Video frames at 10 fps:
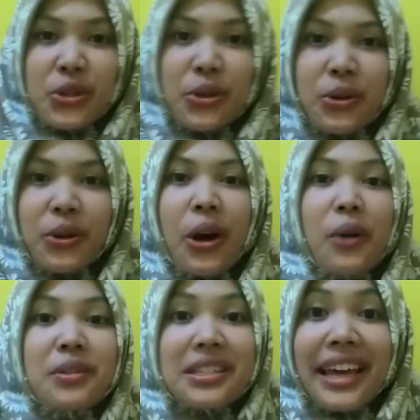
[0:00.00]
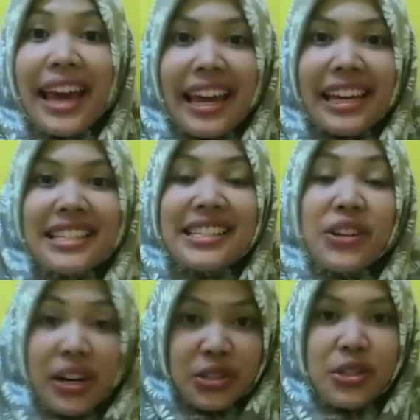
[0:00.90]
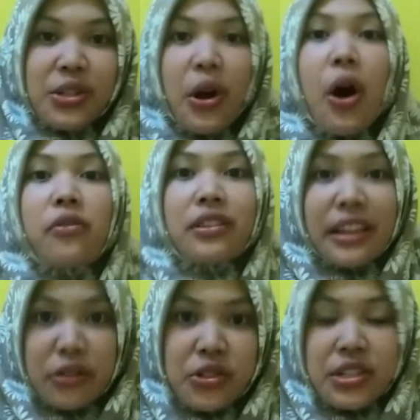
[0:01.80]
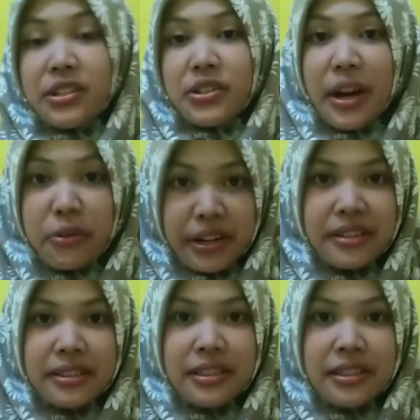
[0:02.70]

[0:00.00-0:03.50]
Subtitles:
to complicate structure of linguistic theory.